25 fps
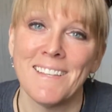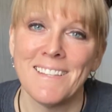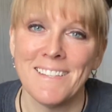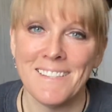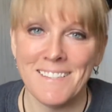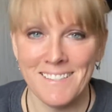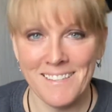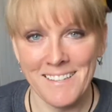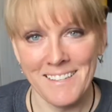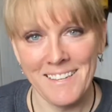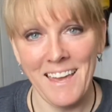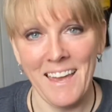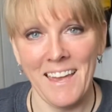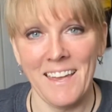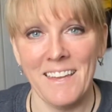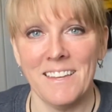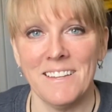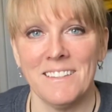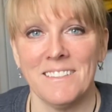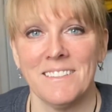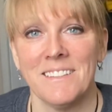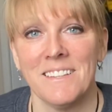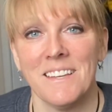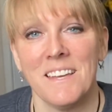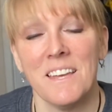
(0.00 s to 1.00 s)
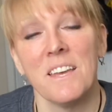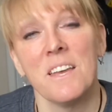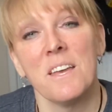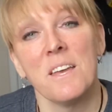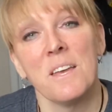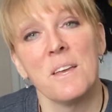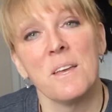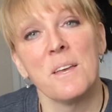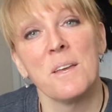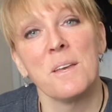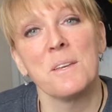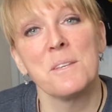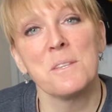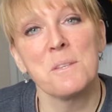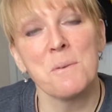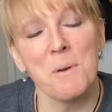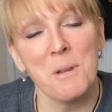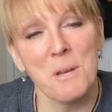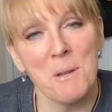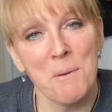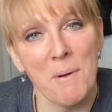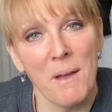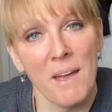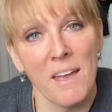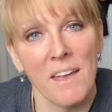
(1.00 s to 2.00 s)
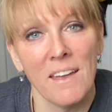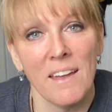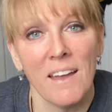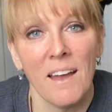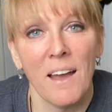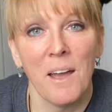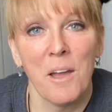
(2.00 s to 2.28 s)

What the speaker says: today. So anyway,